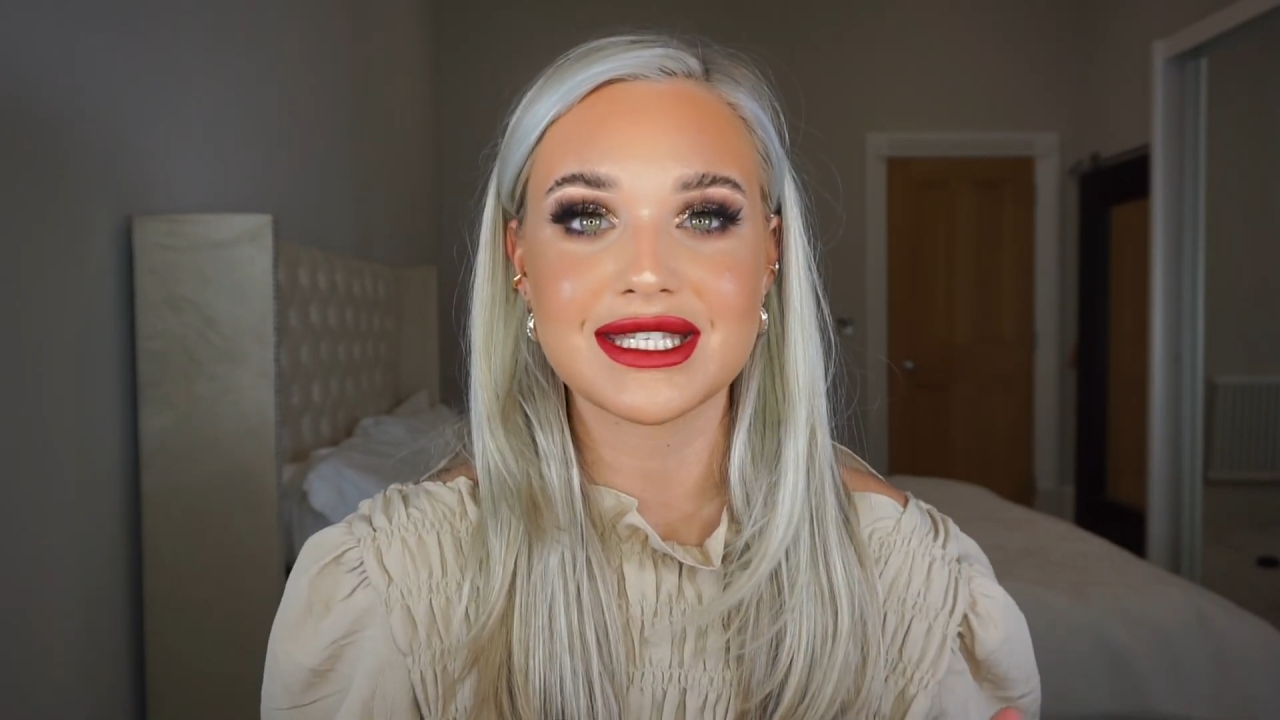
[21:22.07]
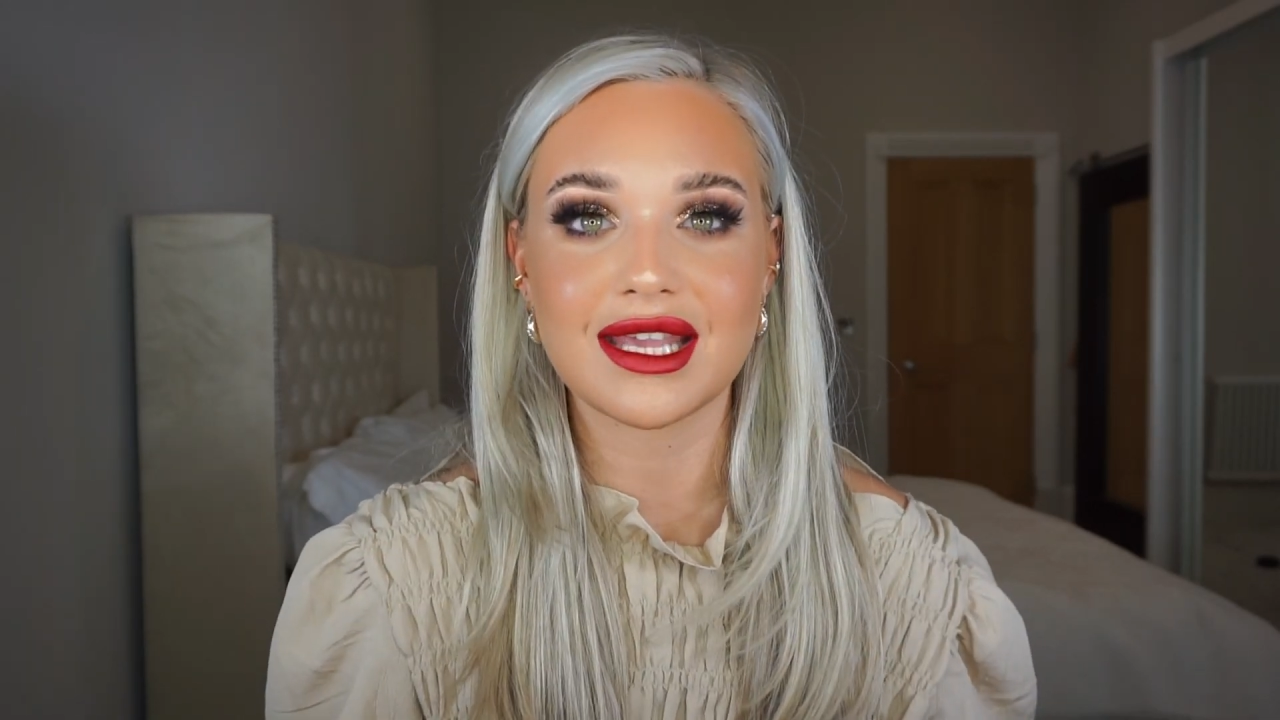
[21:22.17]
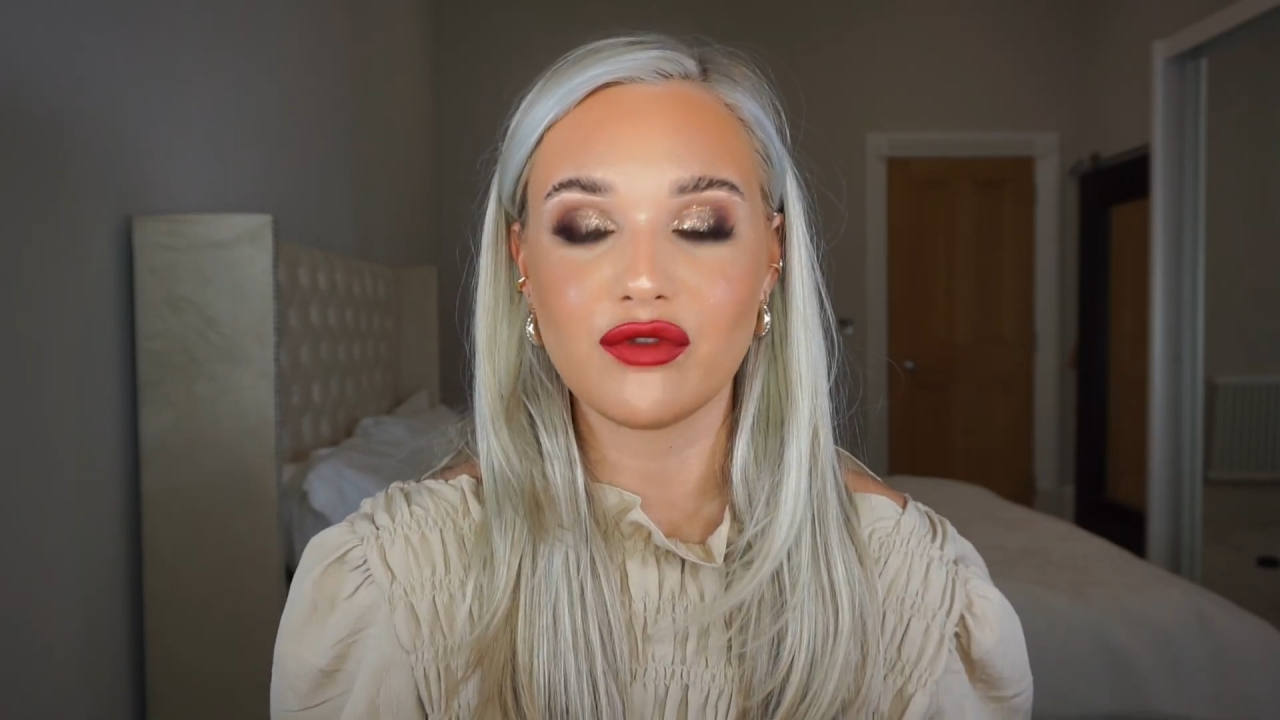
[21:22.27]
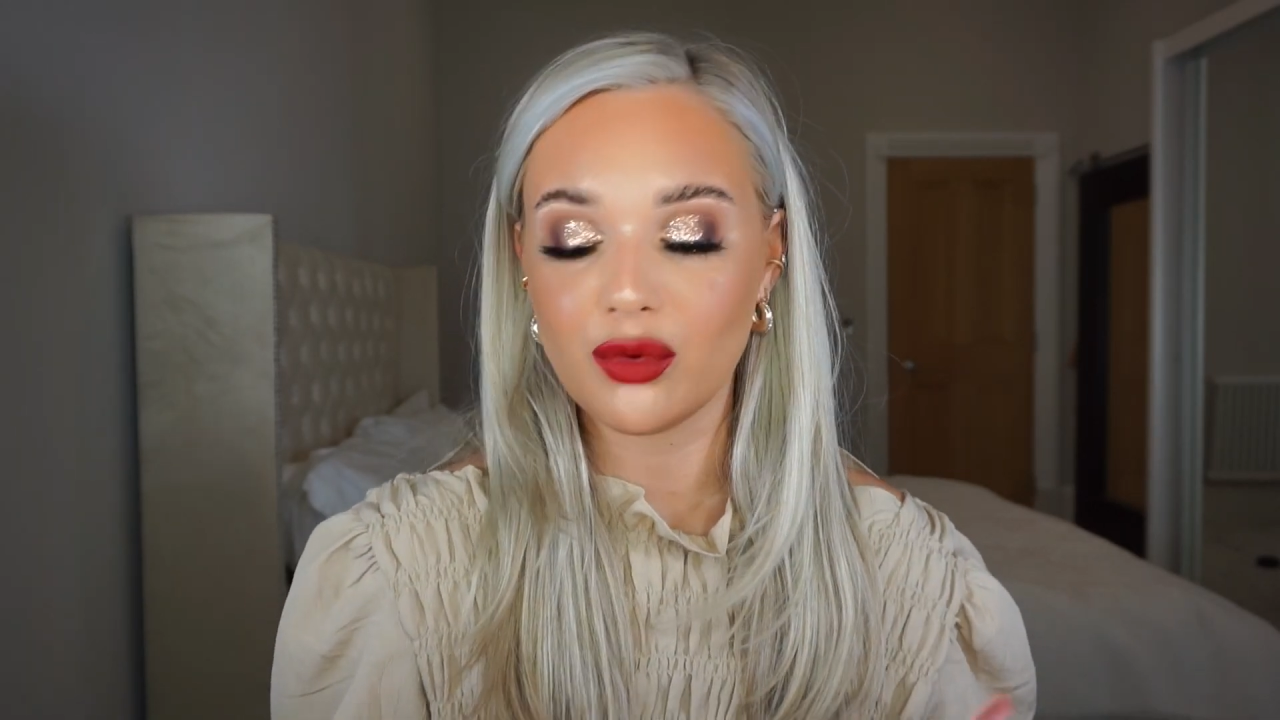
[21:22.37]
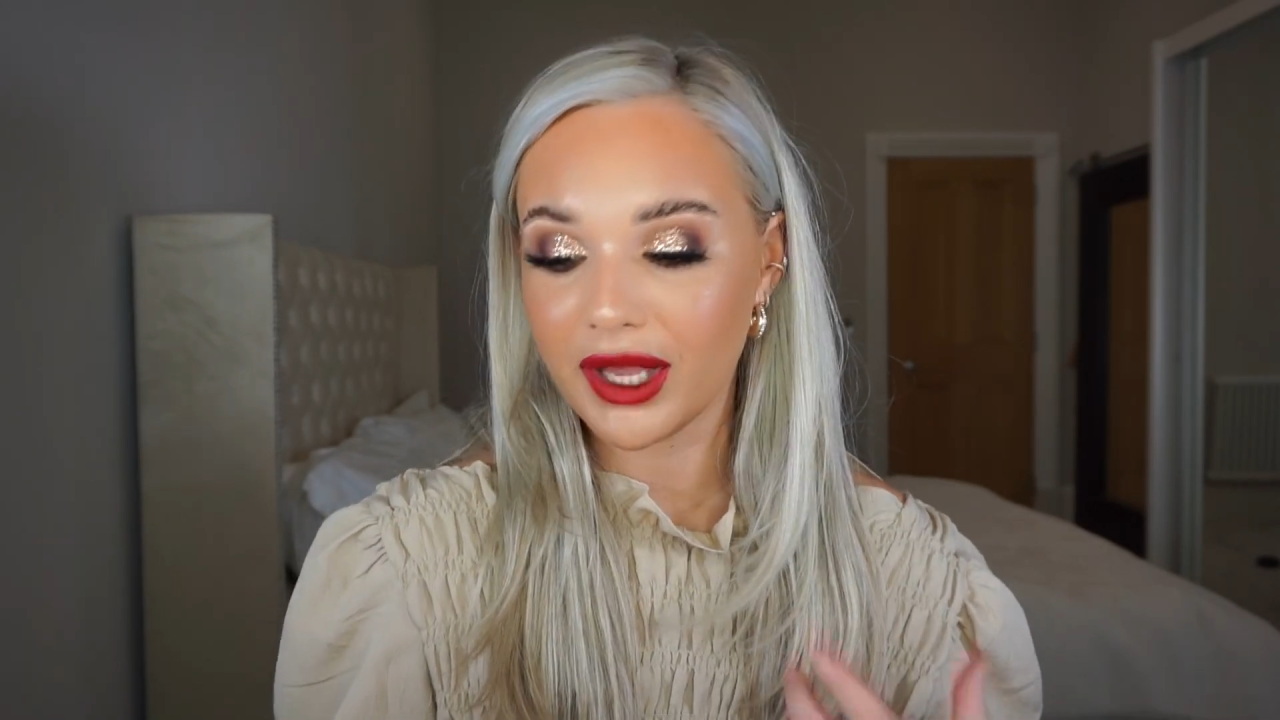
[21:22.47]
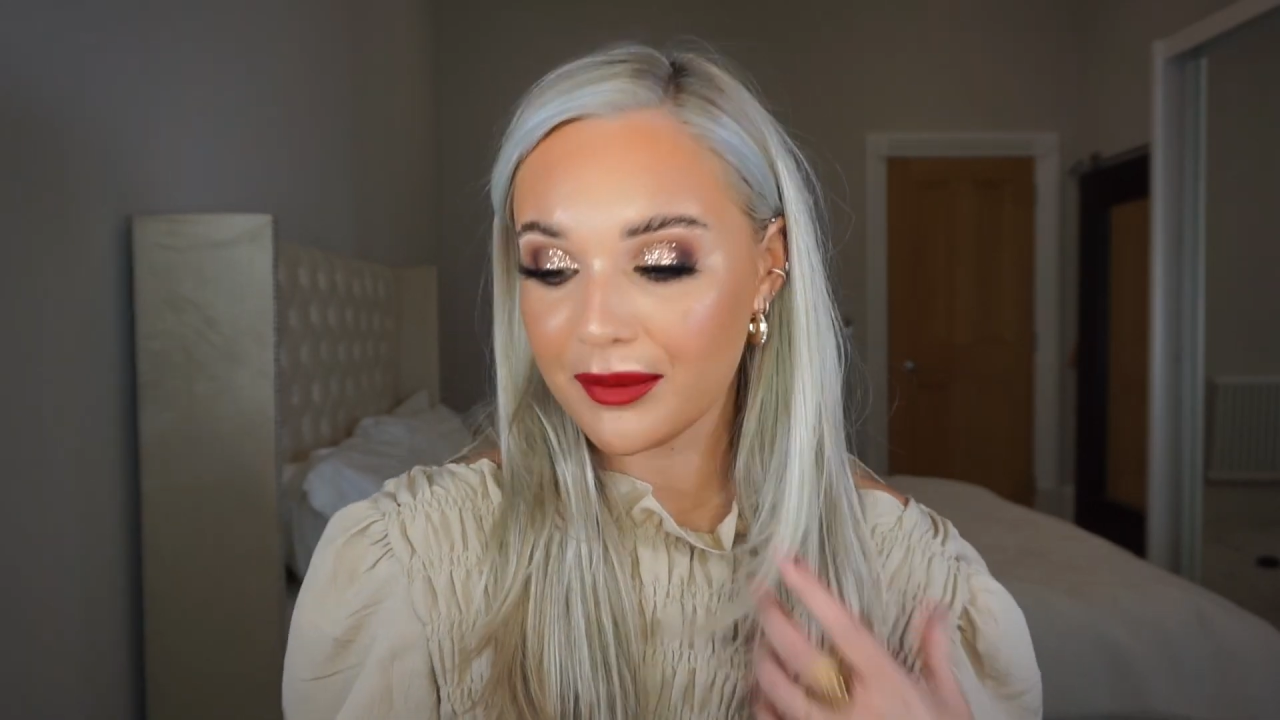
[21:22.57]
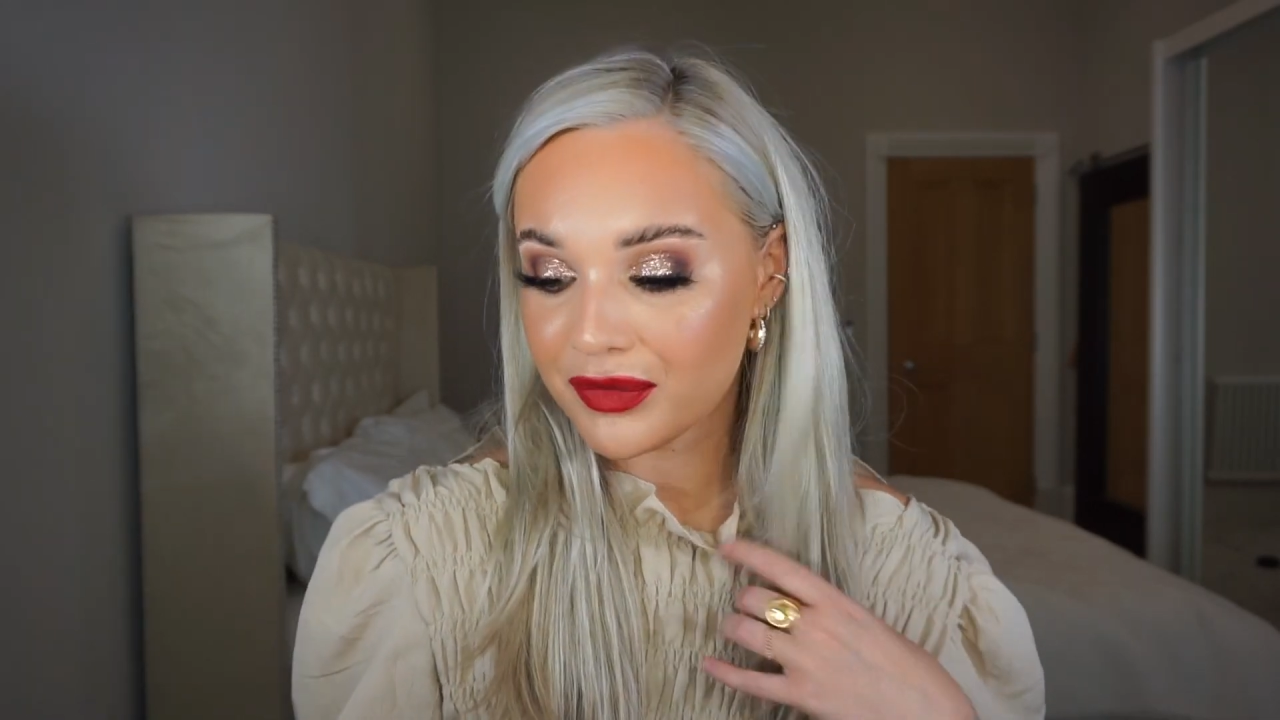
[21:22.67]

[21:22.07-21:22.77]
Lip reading: giveaway.